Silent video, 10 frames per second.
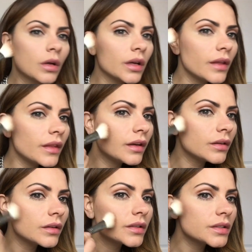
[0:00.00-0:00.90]
And
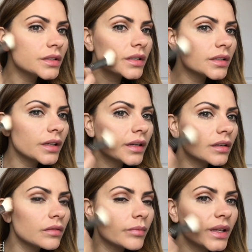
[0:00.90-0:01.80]
then it's just kind
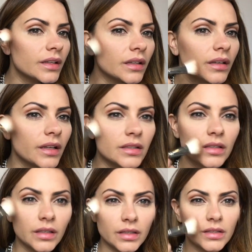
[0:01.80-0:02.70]
of makes it nice
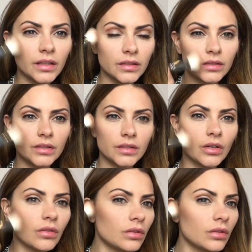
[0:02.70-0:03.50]
and easy to just go.